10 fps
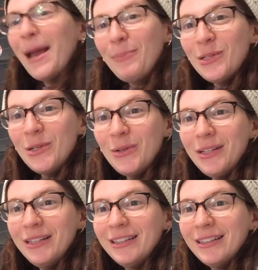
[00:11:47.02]

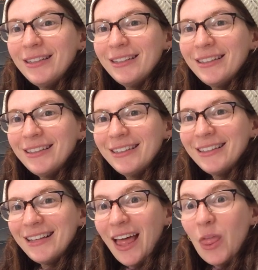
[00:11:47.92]
Neptune,
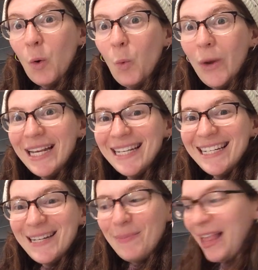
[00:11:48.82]
the
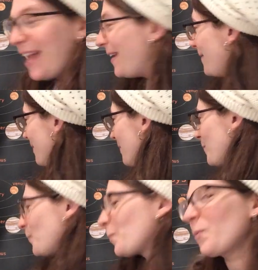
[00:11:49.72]
windy planet.
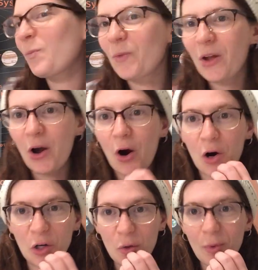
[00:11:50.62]

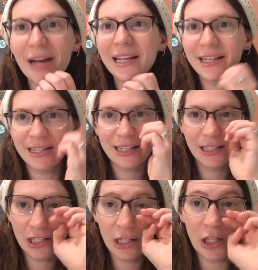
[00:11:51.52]
Are you ready
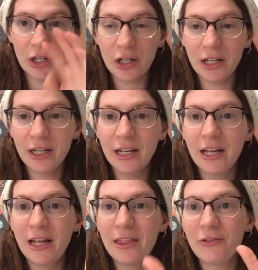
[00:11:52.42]
to learn
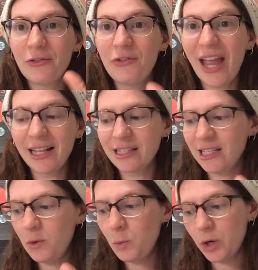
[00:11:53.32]
the
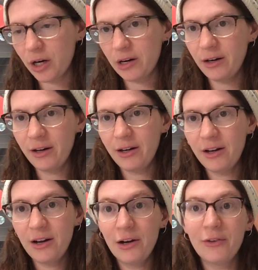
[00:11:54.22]
fancy word
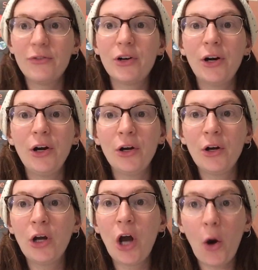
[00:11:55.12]
for
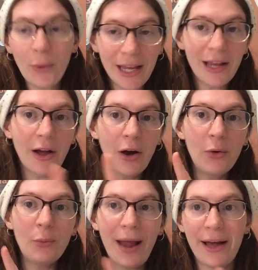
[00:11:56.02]
going
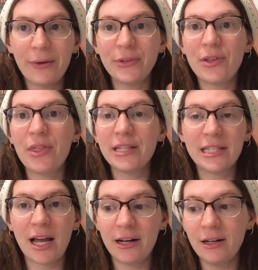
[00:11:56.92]
around the
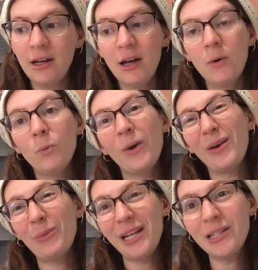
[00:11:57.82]
sun?
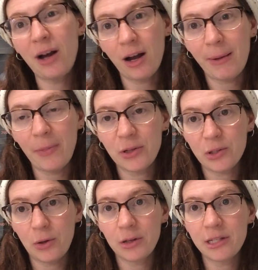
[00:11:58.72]
When we talk about the
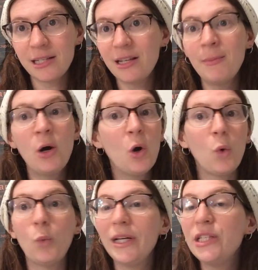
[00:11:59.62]
solar system,
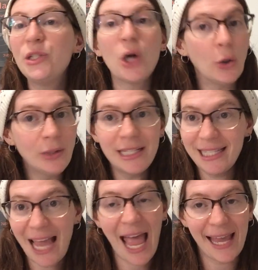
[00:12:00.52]
we don't
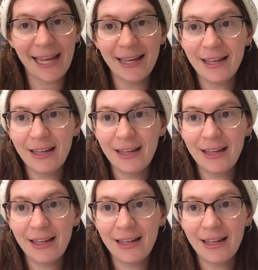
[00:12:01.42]
say